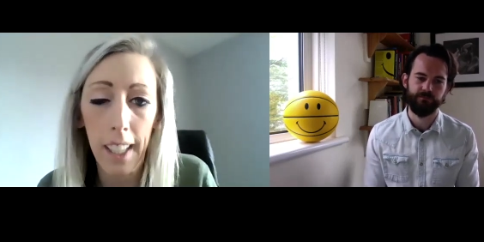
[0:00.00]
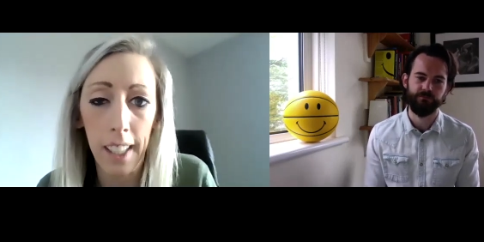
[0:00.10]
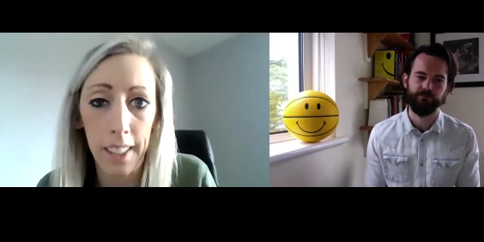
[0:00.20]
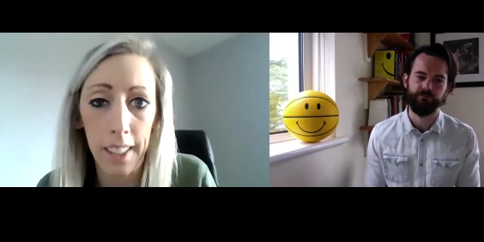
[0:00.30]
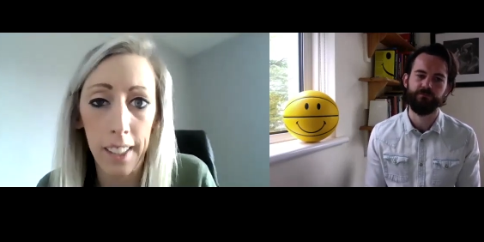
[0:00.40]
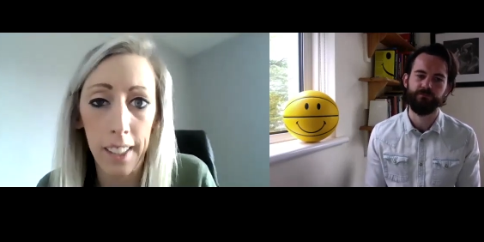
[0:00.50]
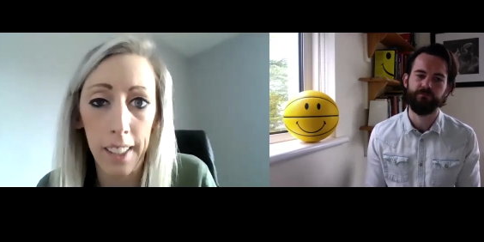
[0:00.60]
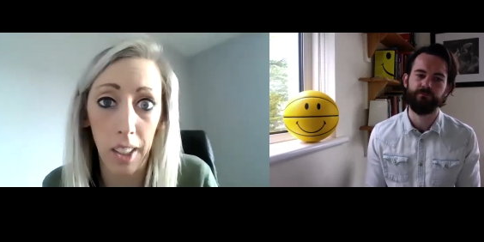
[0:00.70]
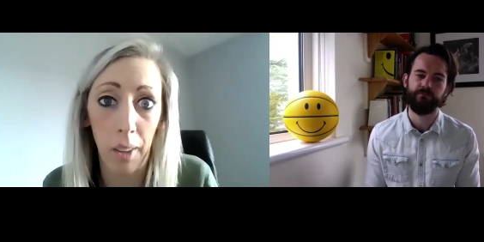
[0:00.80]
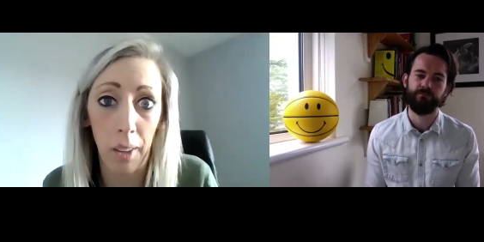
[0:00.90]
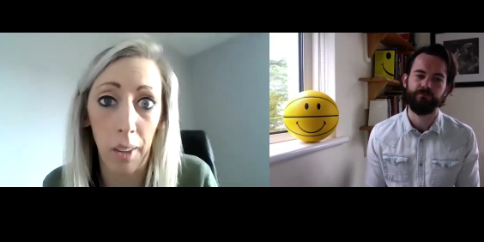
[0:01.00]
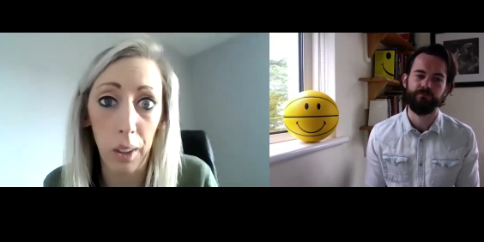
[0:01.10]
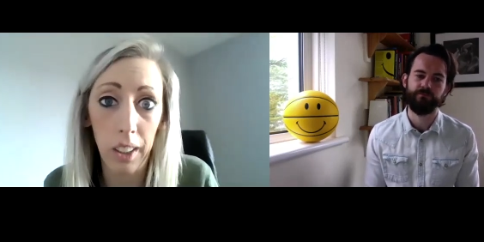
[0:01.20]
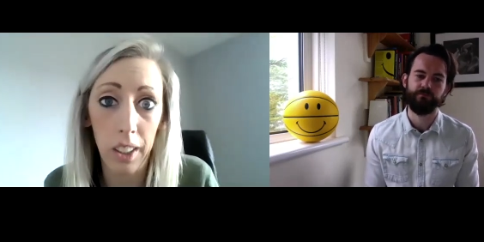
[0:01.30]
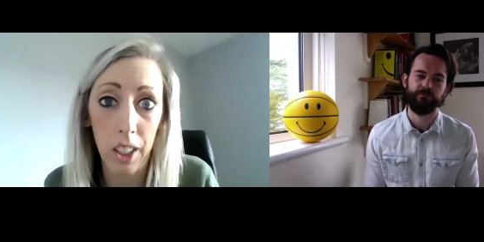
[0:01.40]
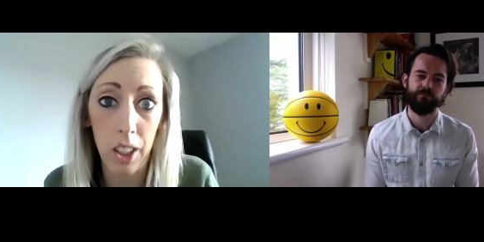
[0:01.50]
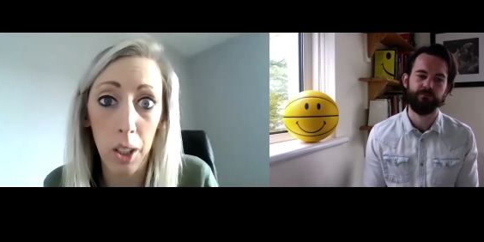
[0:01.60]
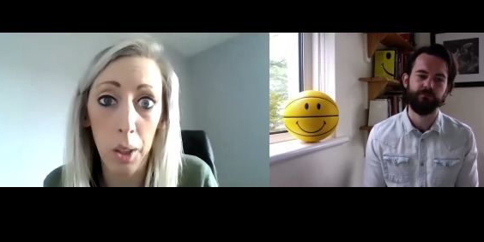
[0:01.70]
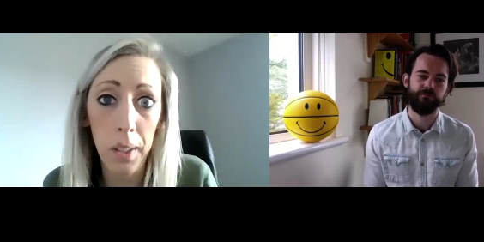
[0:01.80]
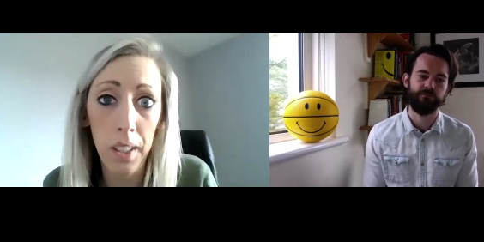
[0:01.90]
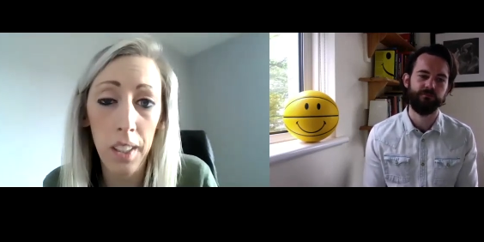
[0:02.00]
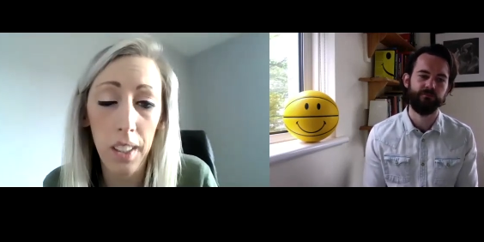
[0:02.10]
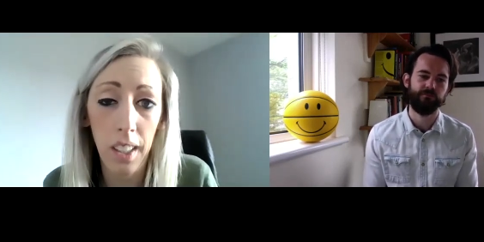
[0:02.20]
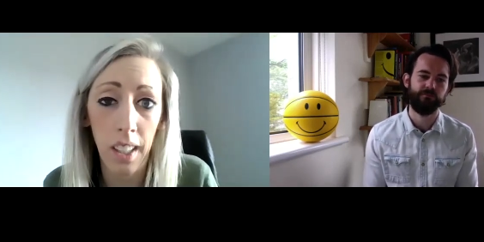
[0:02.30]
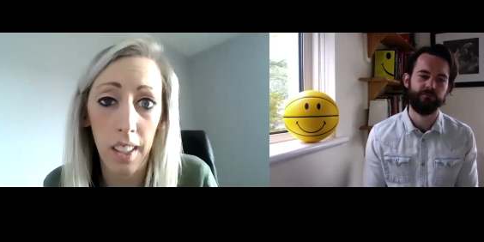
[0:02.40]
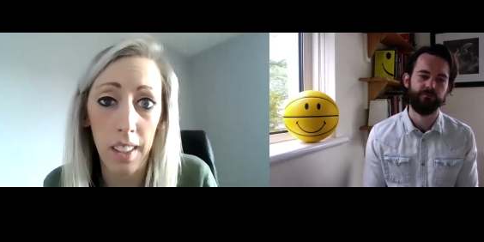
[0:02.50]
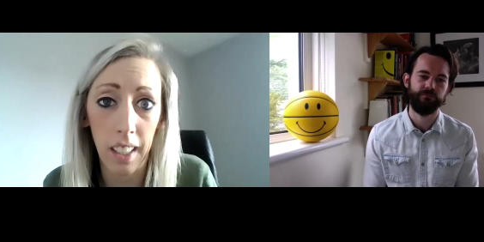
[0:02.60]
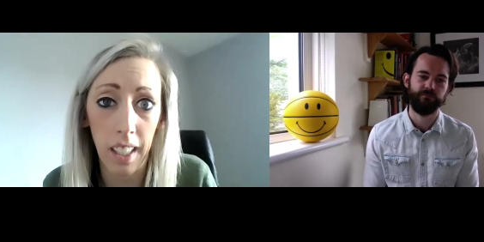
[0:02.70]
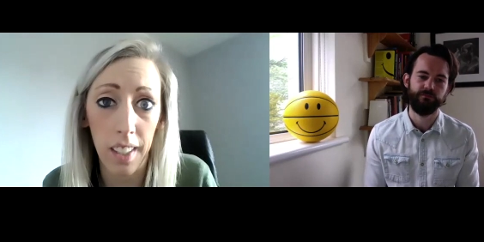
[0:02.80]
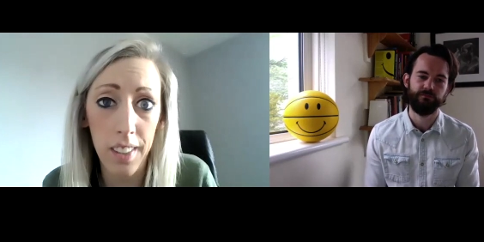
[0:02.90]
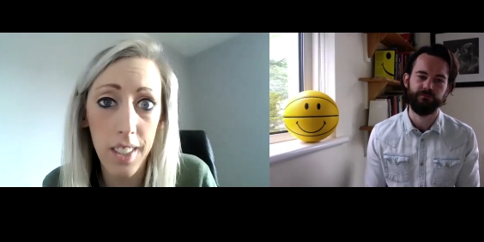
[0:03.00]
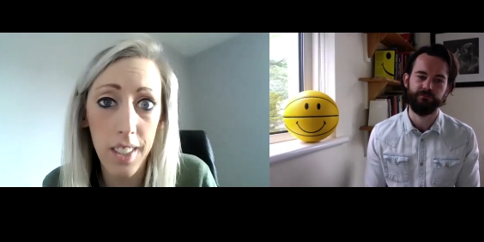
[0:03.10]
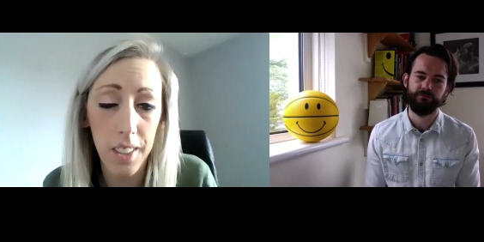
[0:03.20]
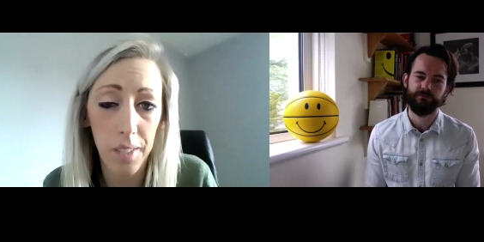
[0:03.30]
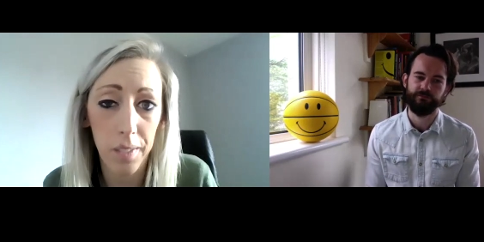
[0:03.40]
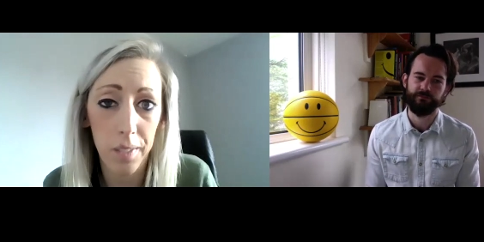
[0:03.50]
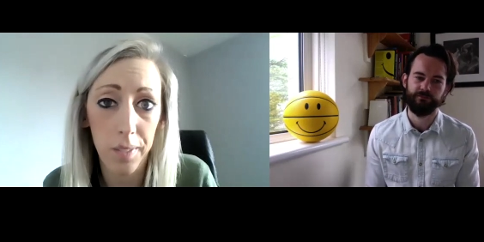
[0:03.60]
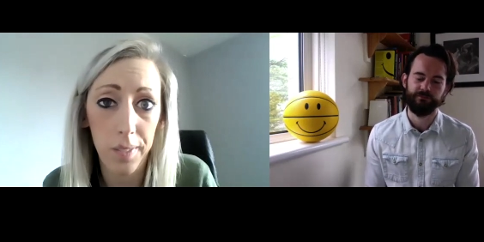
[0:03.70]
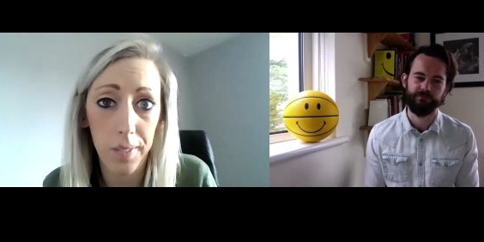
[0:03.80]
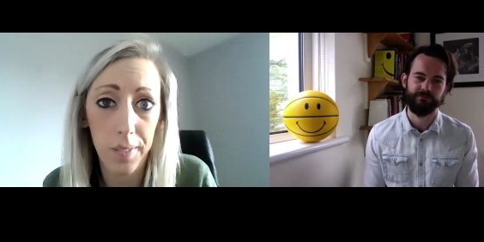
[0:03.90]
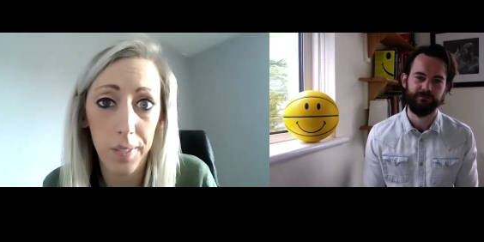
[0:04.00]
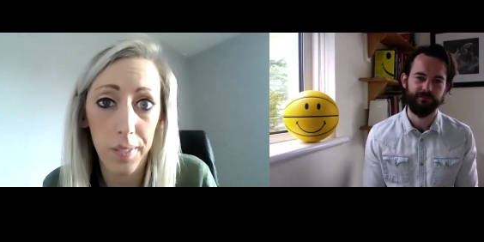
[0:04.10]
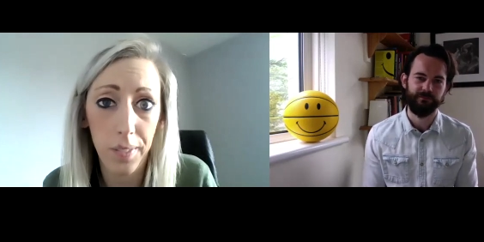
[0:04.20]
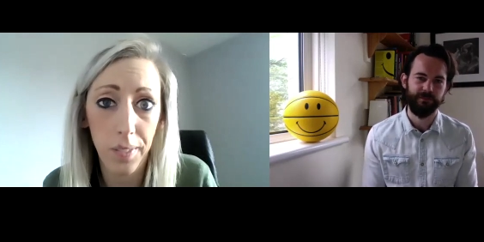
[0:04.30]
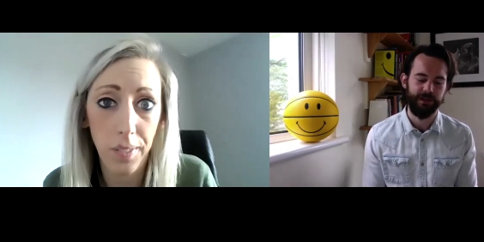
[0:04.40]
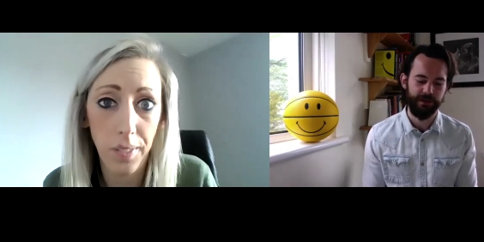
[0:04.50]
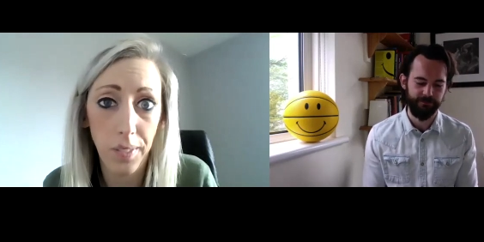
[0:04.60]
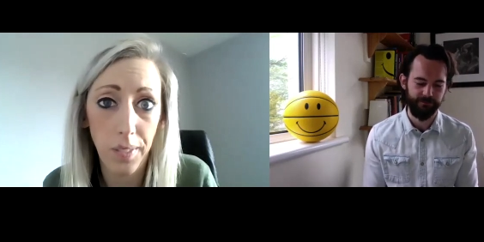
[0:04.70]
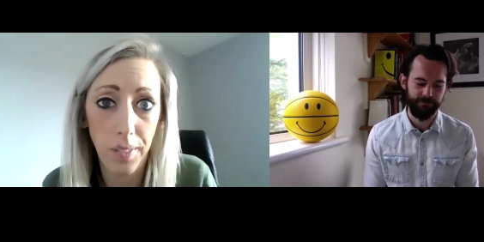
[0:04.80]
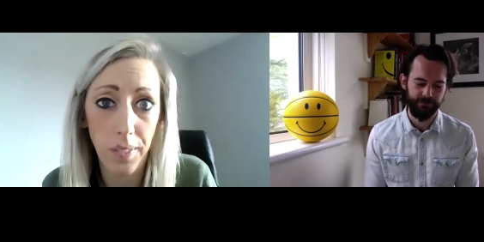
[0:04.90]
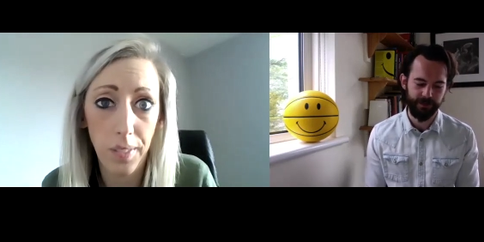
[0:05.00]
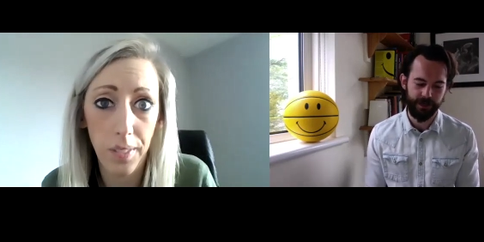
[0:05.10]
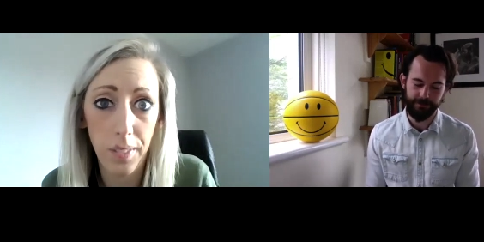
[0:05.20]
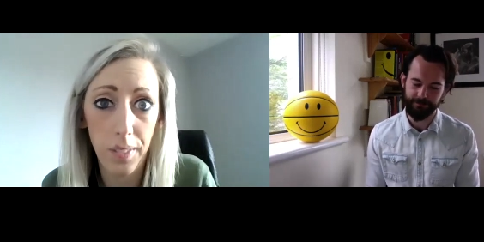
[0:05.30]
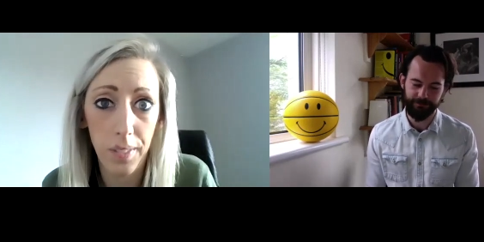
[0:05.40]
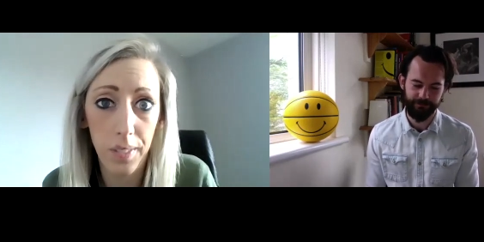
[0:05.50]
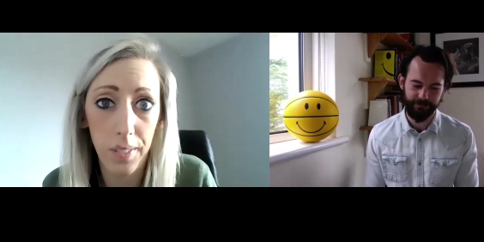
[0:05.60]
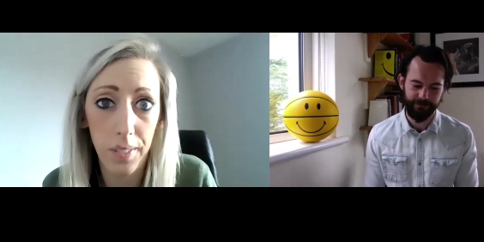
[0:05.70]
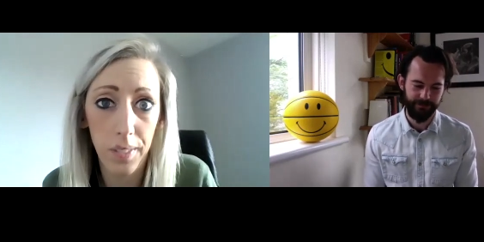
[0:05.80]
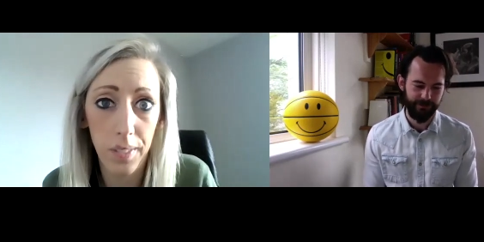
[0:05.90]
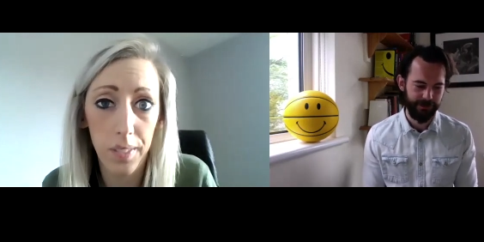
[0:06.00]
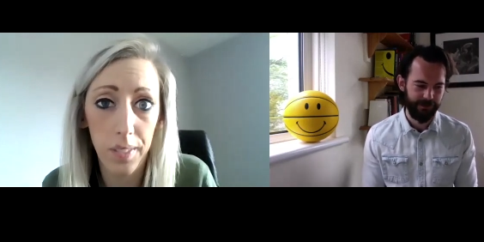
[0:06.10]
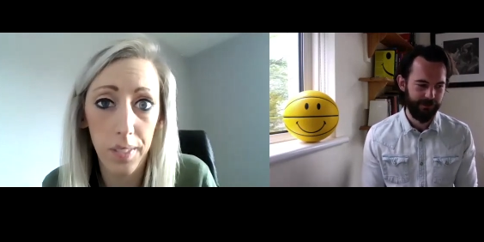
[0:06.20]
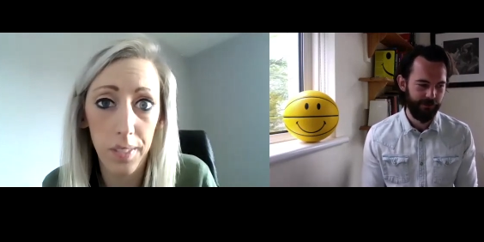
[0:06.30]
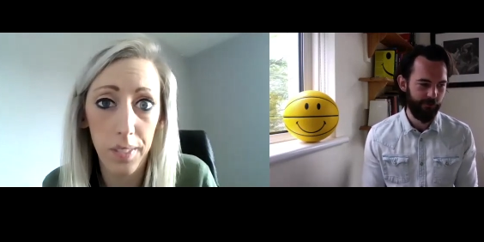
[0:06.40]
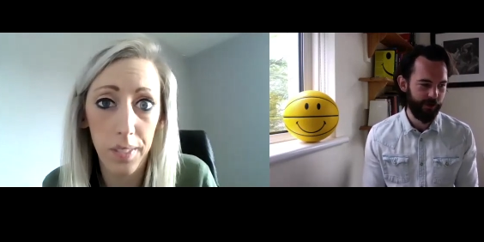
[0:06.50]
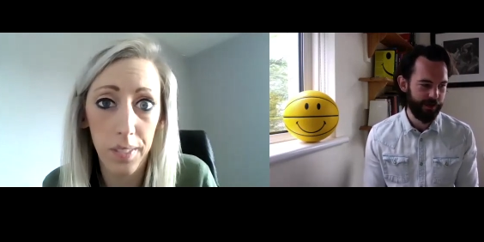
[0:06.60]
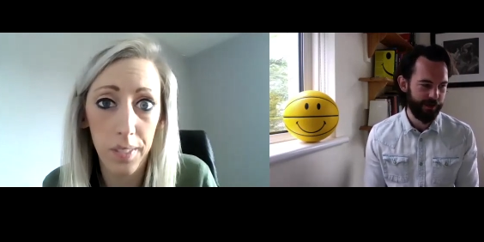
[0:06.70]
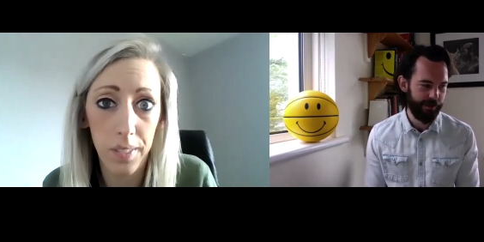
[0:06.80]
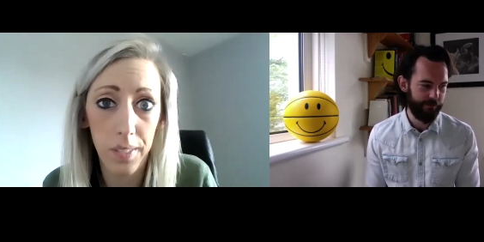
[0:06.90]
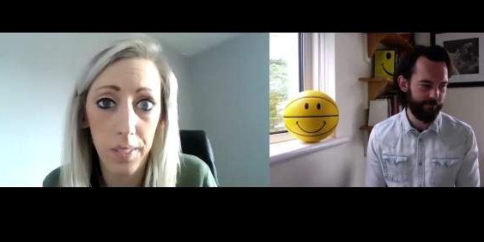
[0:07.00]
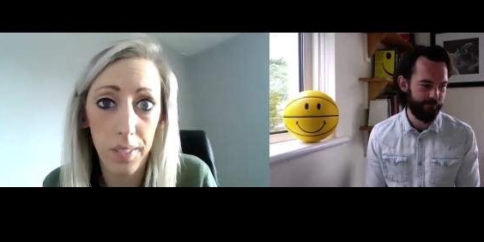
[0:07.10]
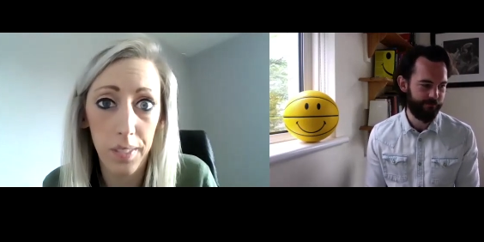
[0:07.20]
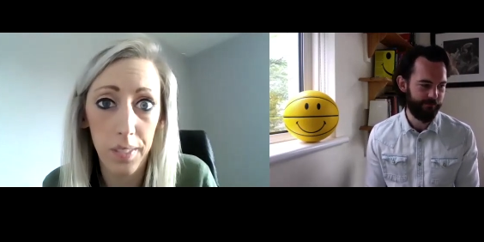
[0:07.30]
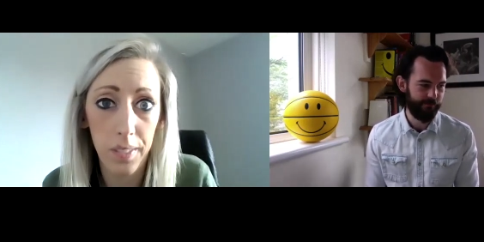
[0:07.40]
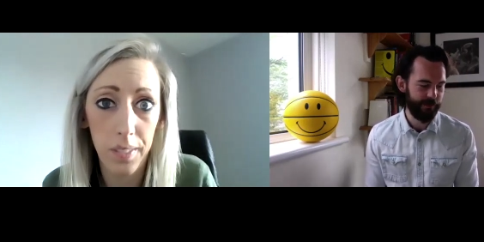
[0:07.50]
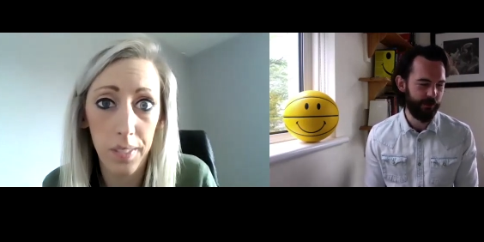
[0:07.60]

Speaker 1: and i trust that that will continue to be uh, the case
Speaker 2: yeah well hopefully um you